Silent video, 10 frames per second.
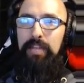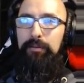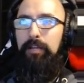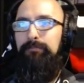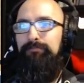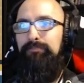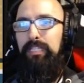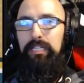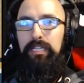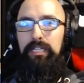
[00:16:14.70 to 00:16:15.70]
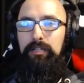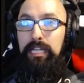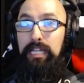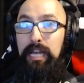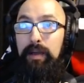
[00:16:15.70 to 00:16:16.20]
There we go.
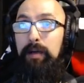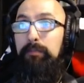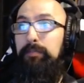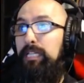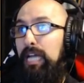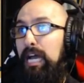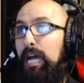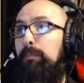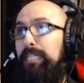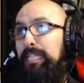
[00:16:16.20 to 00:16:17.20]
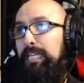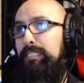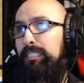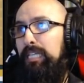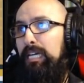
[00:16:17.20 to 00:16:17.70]
Okay, now how am gonna how am I gonna get
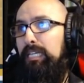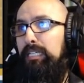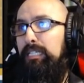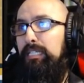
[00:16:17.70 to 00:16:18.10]
this guy?